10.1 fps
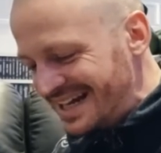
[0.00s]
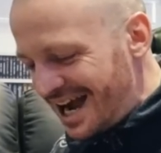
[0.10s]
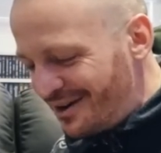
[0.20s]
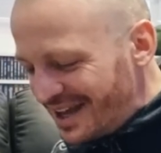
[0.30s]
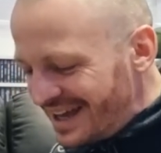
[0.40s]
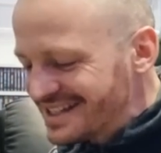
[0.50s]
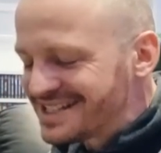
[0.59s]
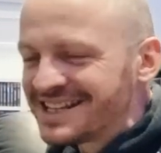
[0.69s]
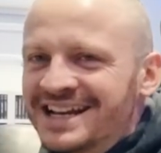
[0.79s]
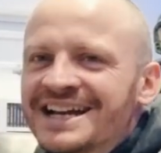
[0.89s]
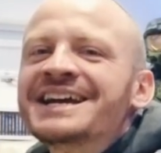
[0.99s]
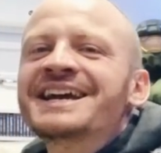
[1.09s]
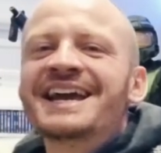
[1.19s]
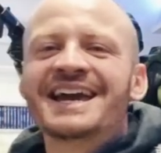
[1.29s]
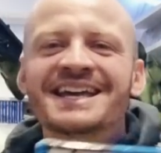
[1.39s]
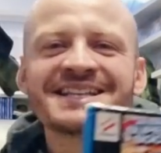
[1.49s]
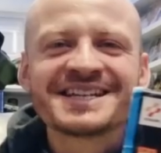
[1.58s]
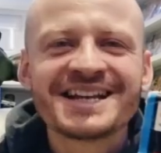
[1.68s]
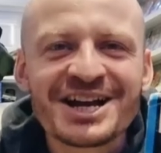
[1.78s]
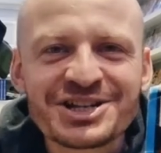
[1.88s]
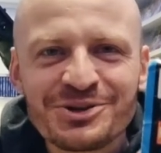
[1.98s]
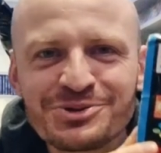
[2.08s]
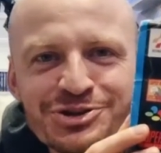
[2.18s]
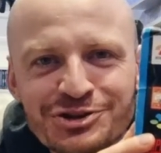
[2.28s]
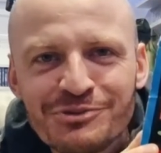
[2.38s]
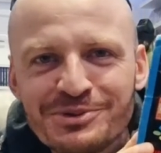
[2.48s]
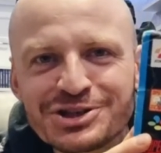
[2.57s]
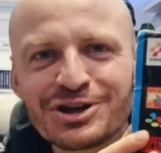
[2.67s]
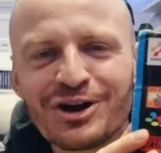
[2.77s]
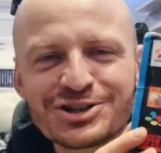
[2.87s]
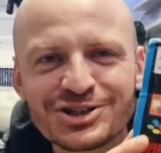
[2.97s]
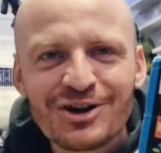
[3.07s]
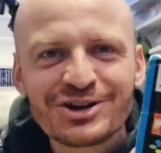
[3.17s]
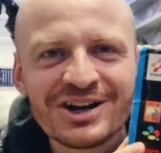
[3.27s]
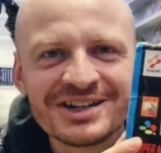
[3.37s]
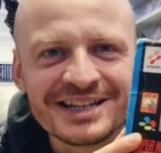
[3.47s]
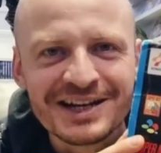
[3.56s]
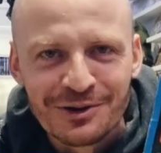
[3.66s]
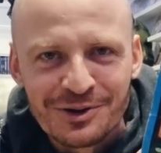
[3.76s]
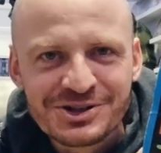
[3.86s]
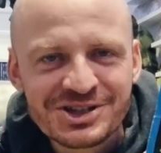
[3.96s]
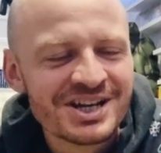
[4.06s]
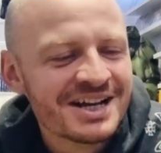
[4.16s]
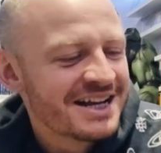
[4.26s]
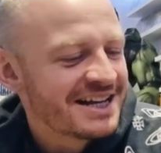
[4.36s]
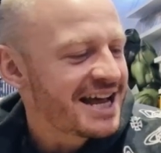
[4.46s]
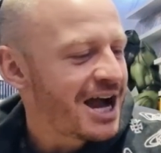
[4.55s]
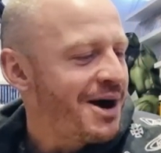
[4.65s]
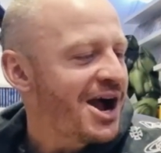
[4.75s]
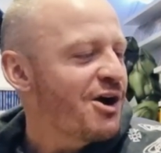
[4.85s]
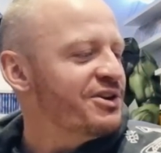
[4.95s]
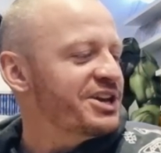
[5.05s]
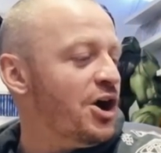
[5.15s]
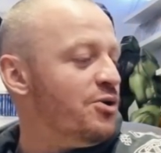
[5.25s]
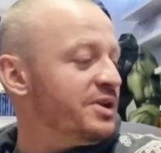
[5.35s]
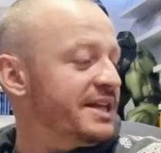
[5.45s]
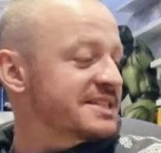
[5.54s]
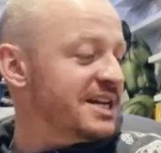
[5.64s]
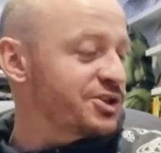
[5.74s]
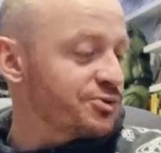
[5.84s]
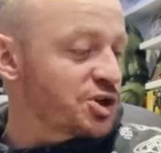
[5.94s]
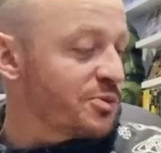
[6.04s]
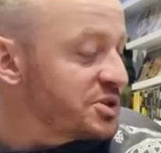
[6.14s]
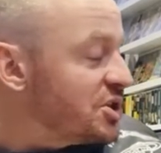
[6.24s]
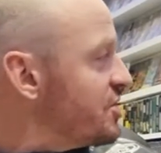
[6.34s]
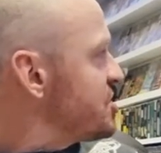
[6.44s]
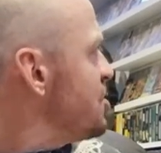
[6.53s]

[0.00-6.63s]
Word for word: a doubt, is International Superstar Soccer Deluxe. Now, I already own International Superstar